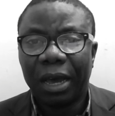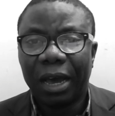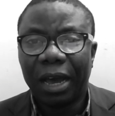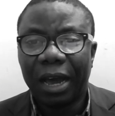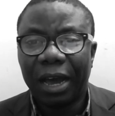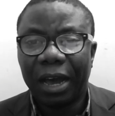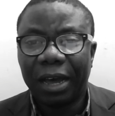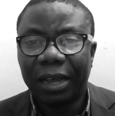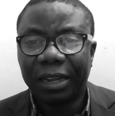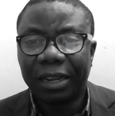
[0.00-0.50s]

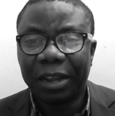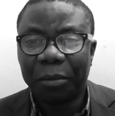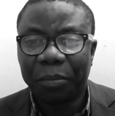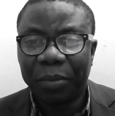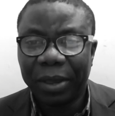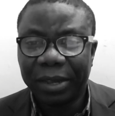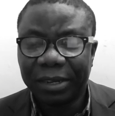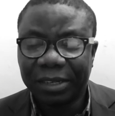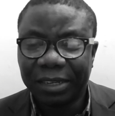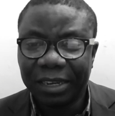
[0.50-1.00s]
the
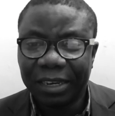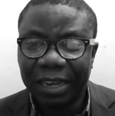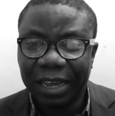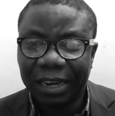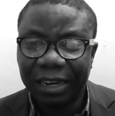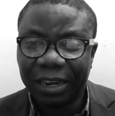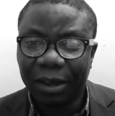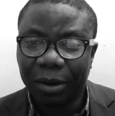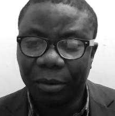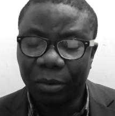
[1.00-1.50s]
person
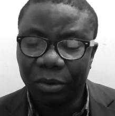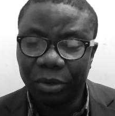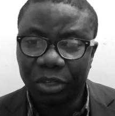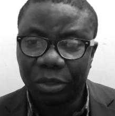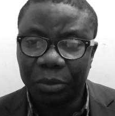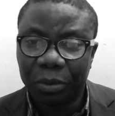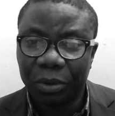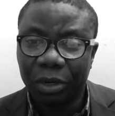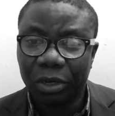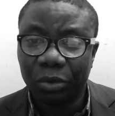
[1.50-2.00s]
that the Holy
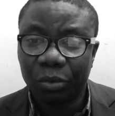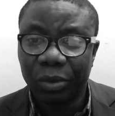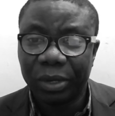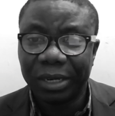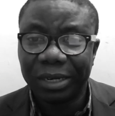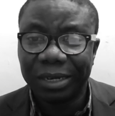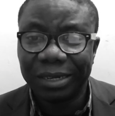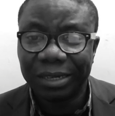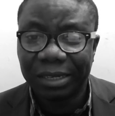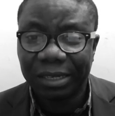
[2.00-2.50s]
Spirit will
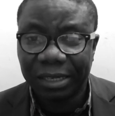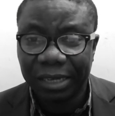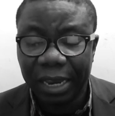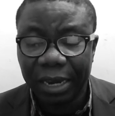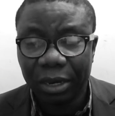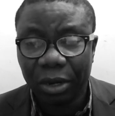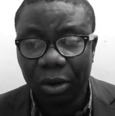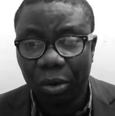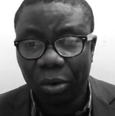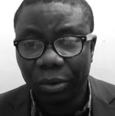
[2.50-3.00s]

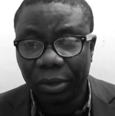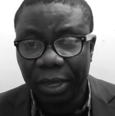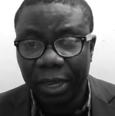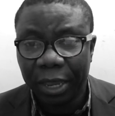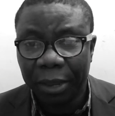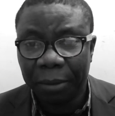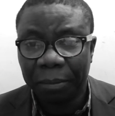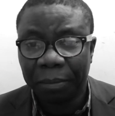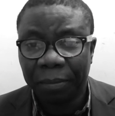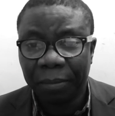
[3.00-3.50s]
descend on
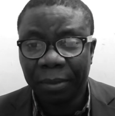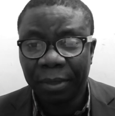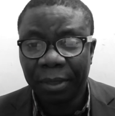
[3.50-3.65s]
him,